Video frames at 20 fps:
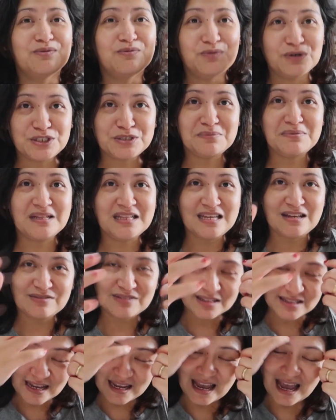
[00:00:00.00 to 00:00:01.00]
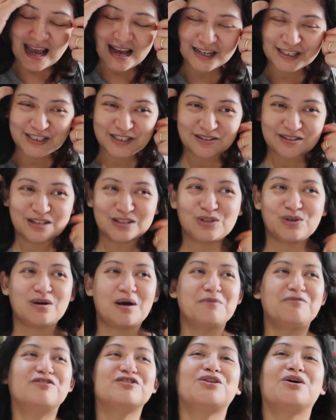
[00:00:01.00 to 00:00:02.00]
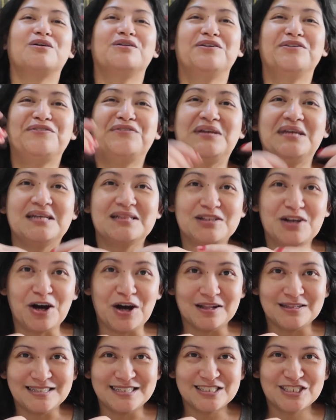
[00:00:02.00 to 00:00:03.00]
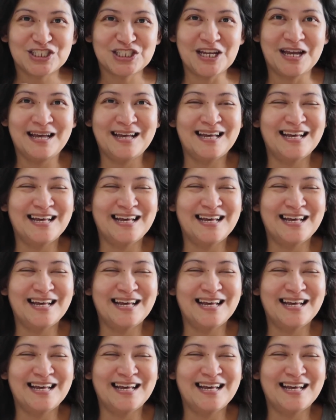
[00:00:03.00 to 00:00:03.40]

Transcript: would you believe that I actually took up photography in college?